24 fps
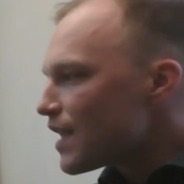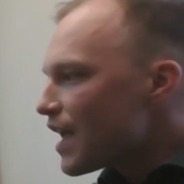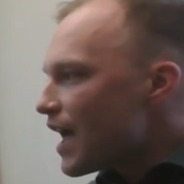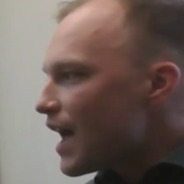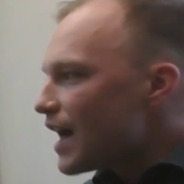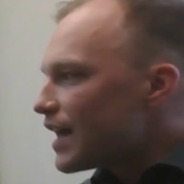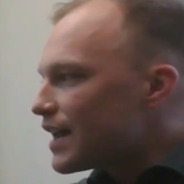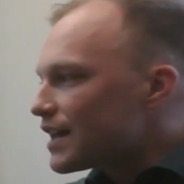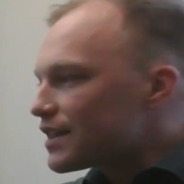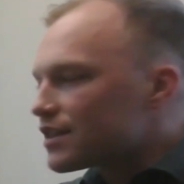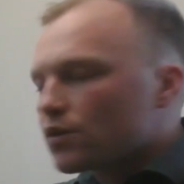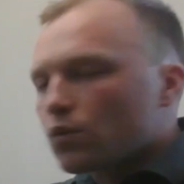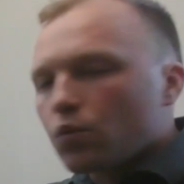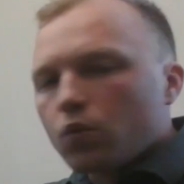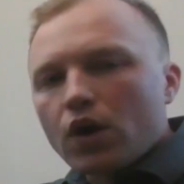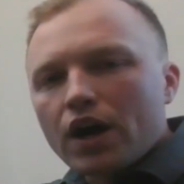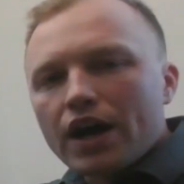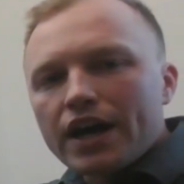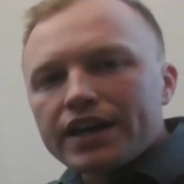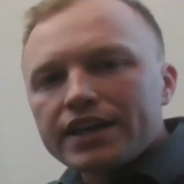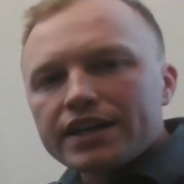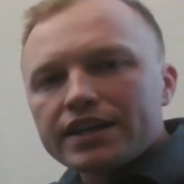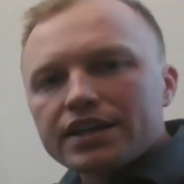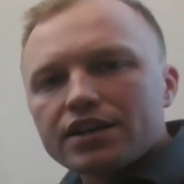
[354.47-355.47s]
And at the
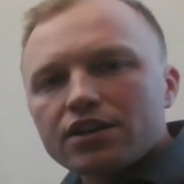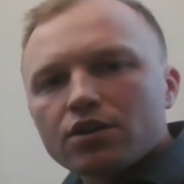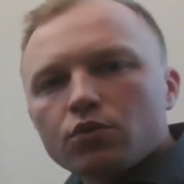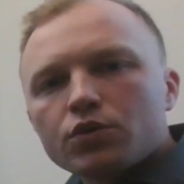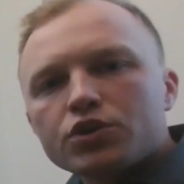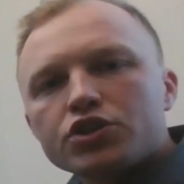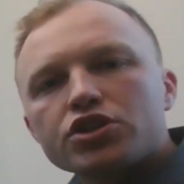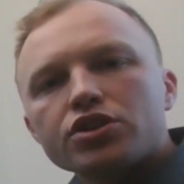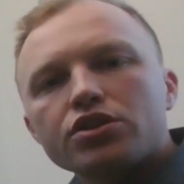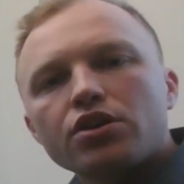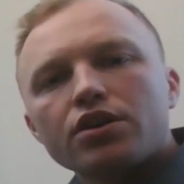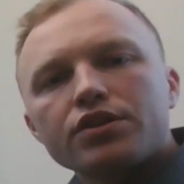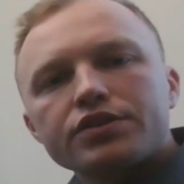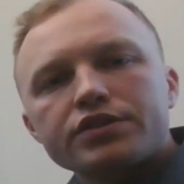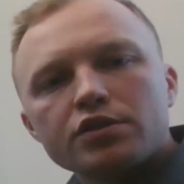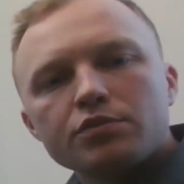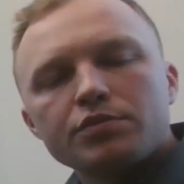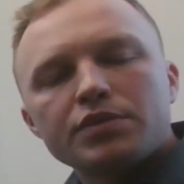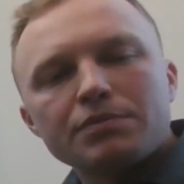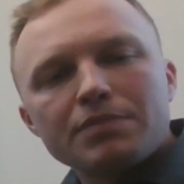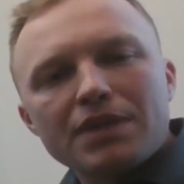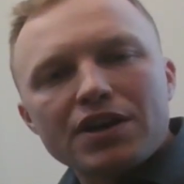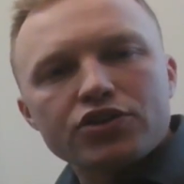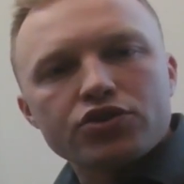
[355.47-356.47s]
Y here, we should also be
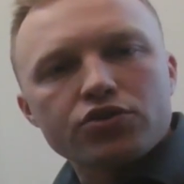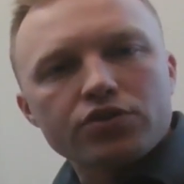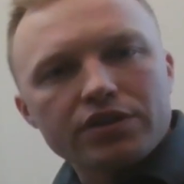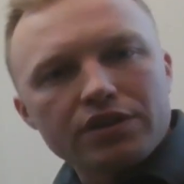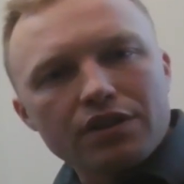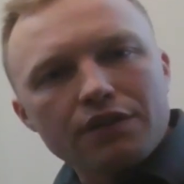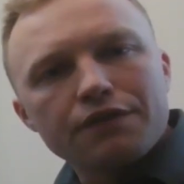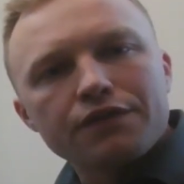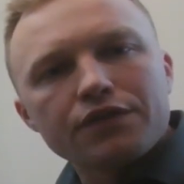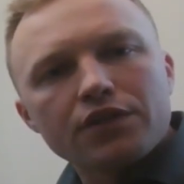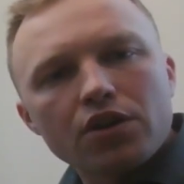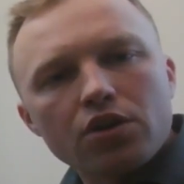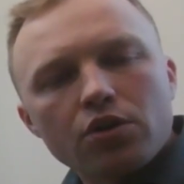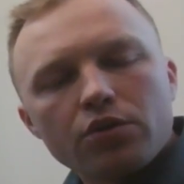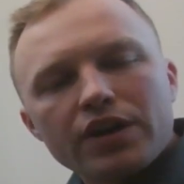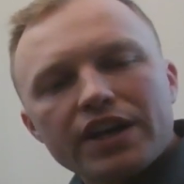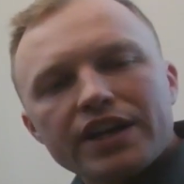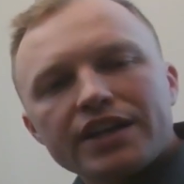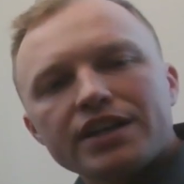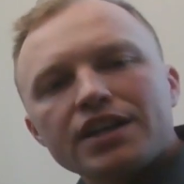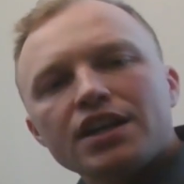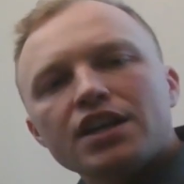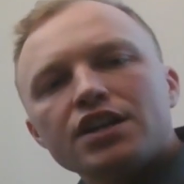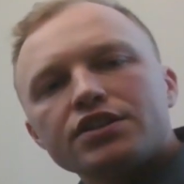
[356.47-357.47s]
measuring the flow rate